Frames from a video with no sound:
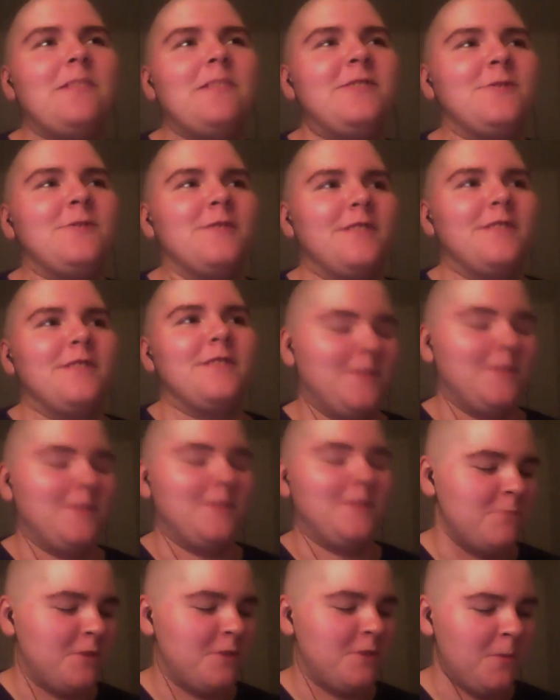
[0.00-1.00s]
doing
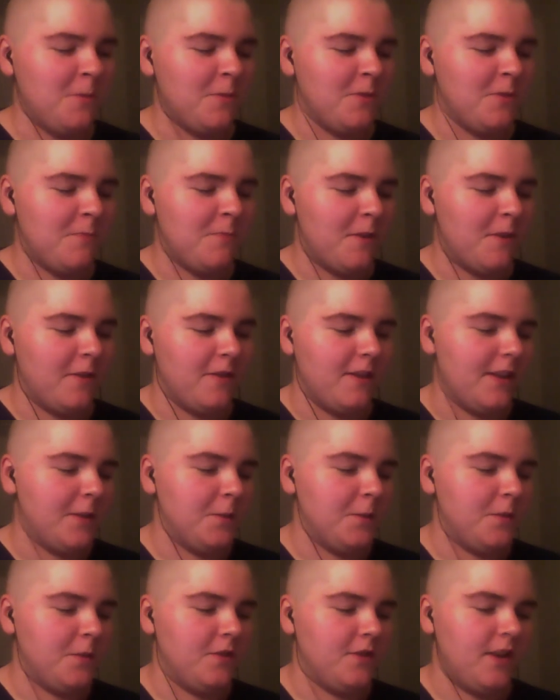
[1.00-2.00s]
so much better
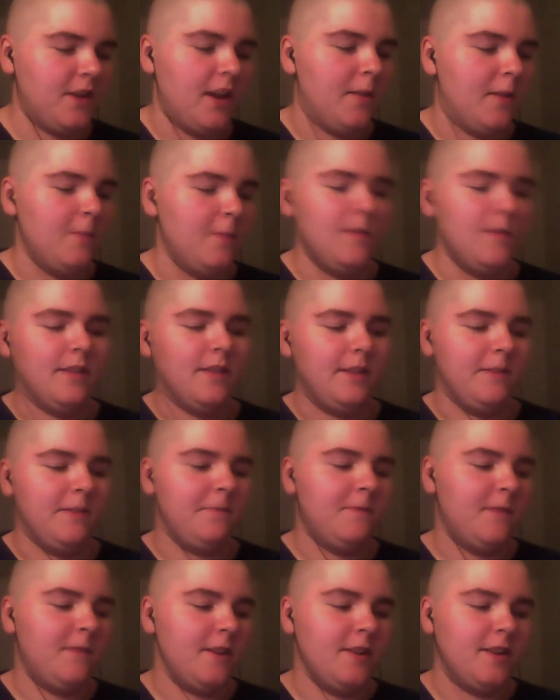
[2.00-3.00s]
things with their time than
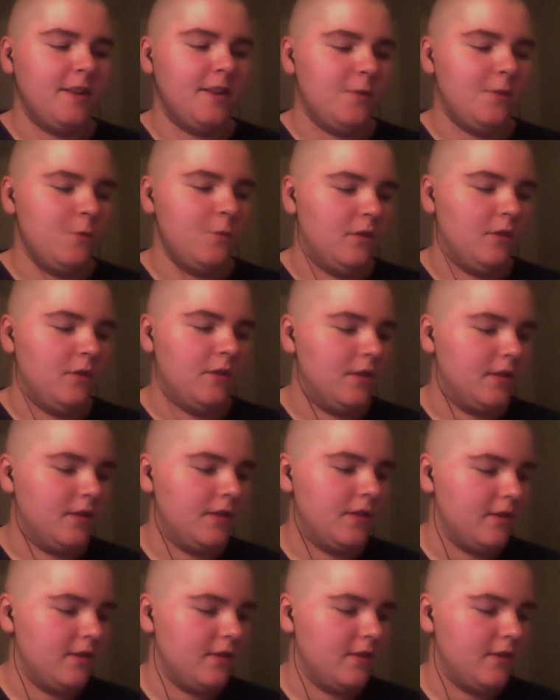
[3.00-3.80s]
fighting Unalaq.